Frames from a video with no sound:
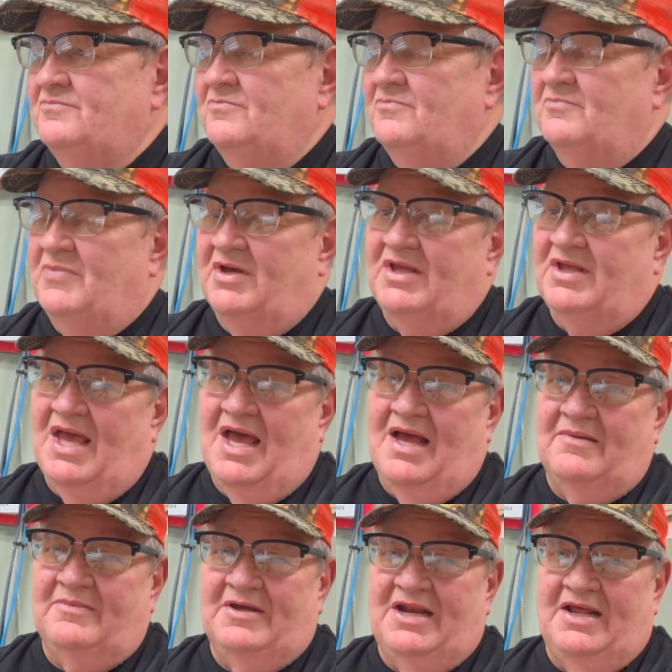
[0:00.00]
But yeah,
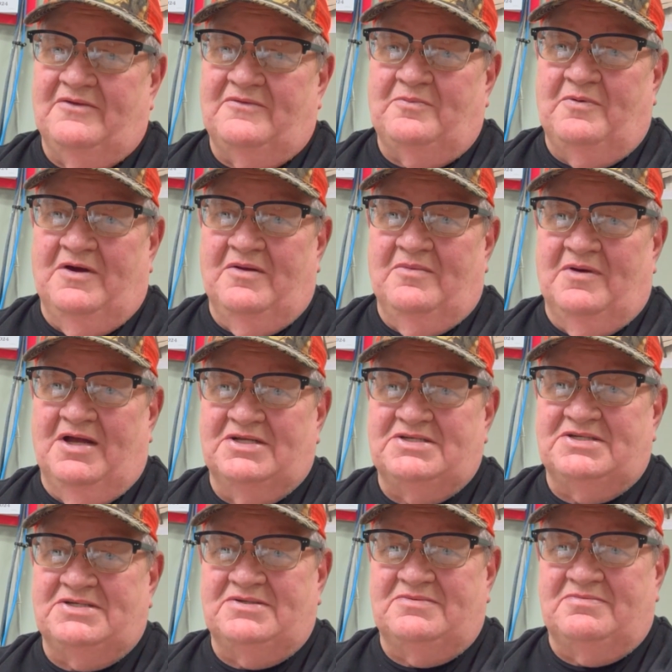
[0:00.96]
I mean, that's pretty
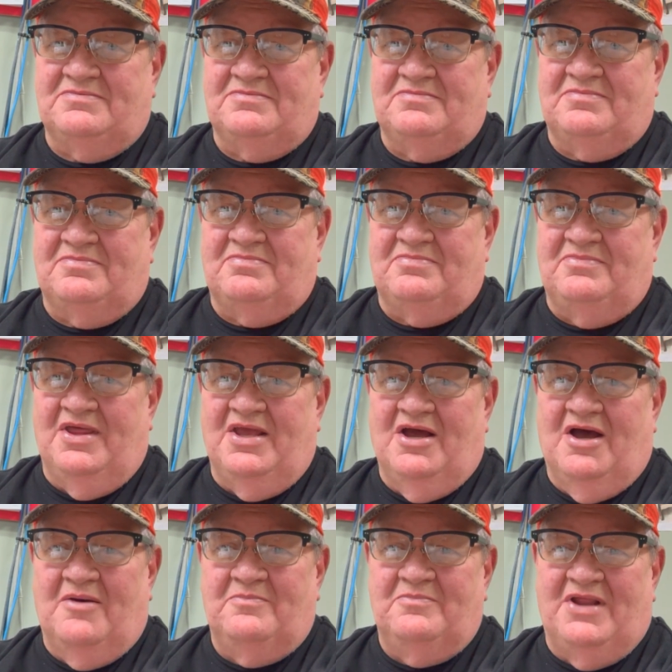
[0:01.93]
much the
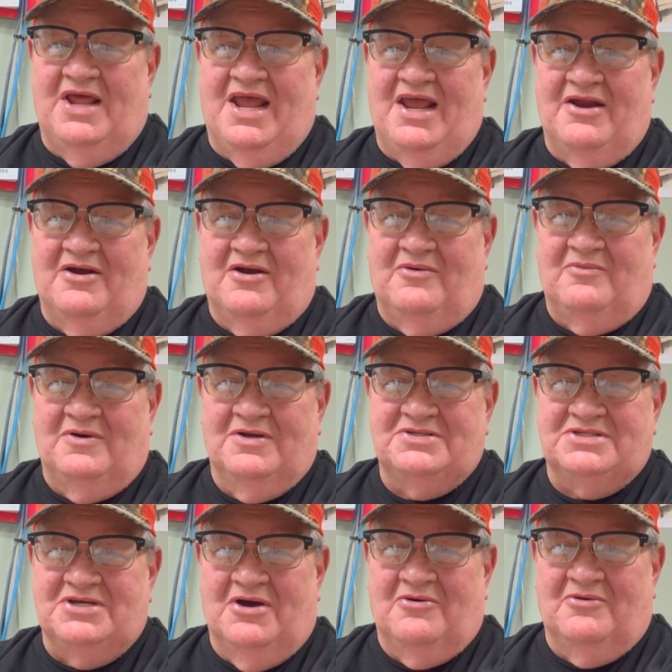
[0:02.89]
update on
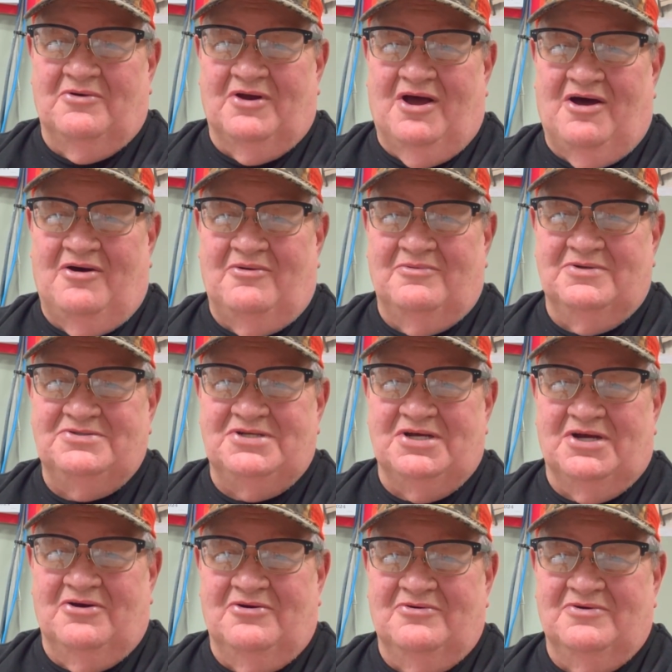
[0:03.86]
what's going on with
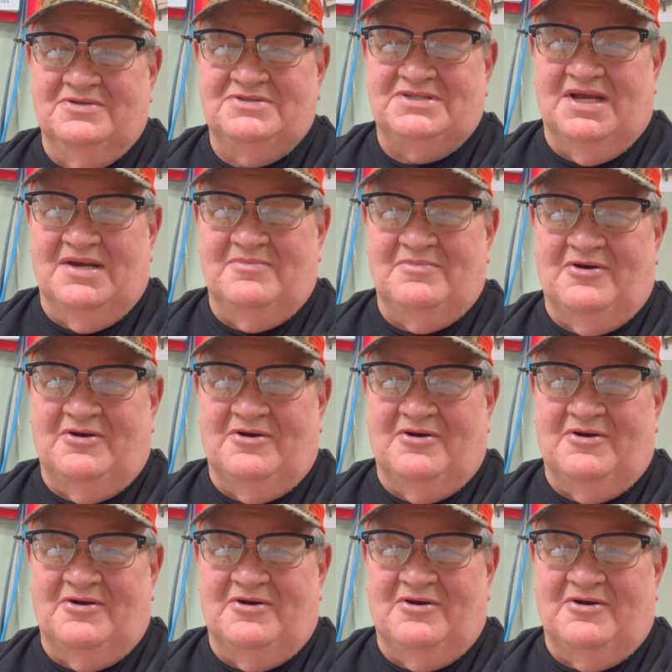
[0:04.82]
Joe and St.